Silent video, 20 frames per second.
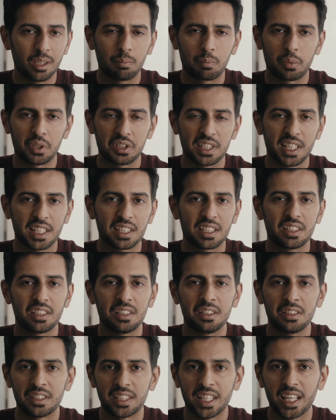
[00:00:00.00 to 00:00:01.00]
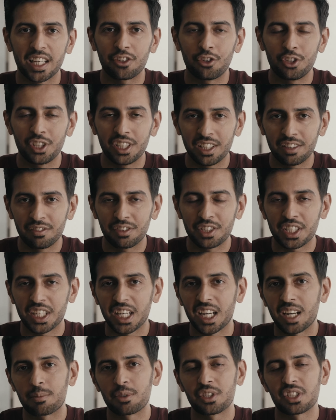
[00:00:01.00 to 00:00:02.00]
and protecting the integrity of your
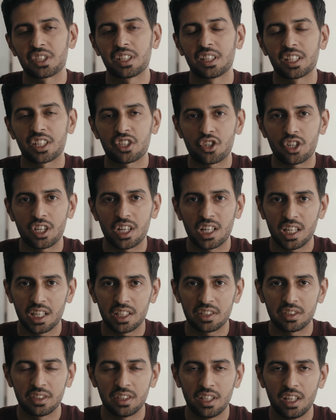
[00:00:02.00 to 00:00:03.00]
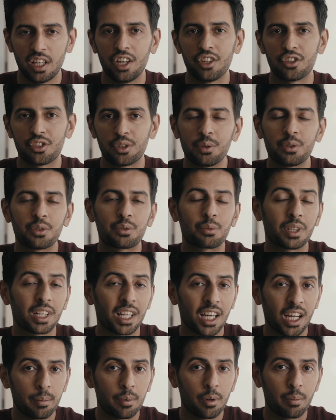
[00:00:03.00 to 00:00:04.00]
camera's electronics. Choose
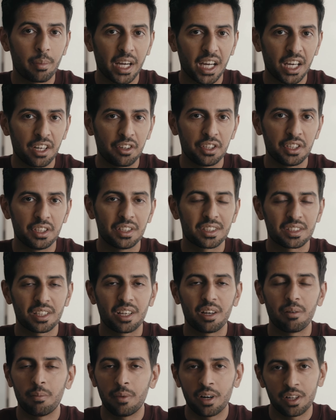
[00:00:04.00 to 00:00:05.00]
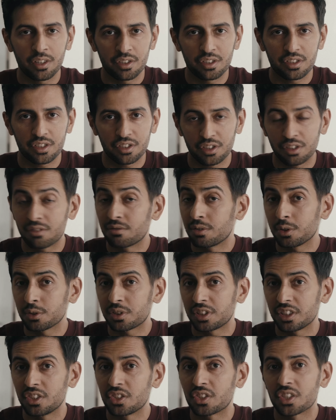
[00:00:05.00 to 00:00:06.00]
reliable batteries, monitor your
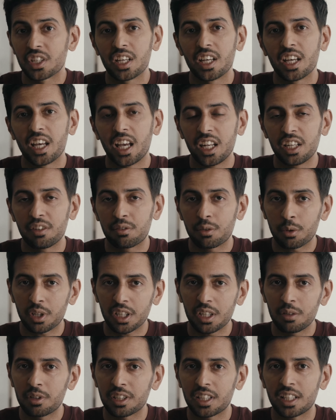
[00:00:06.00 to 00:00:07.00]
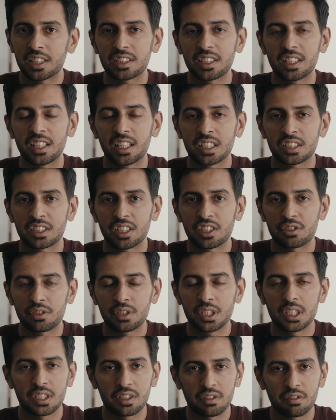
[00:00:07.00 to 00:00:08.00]
voltage, and if you're working with SDI
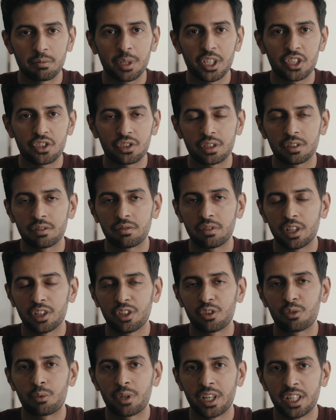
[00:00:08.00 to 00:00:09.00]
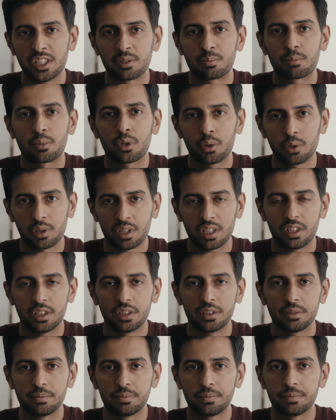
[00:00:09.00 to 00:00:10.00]
accessories, make sure to follow RED's
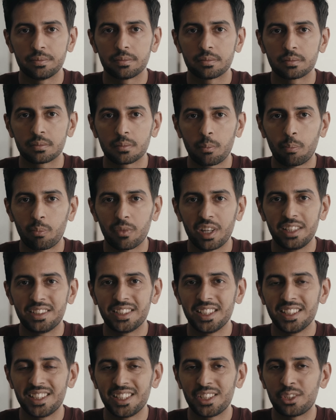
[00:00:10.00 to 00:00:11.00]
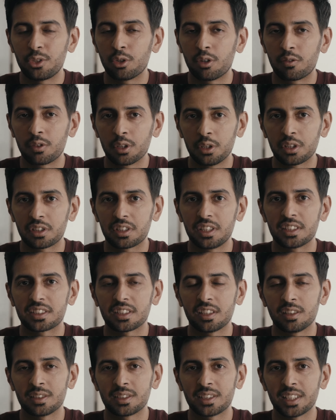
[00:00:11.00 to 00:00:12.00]
protocol. It's easy to overlook this
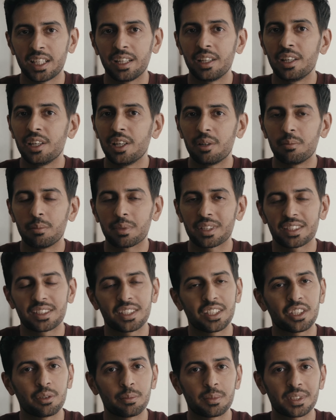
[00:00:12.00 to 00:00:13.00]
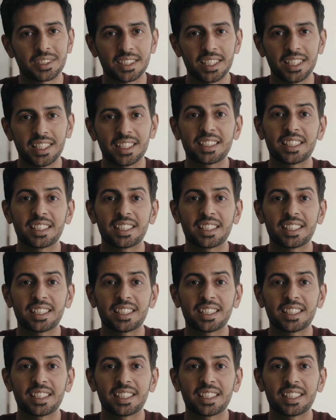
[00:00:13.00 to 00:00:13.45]
on set, but a single mistake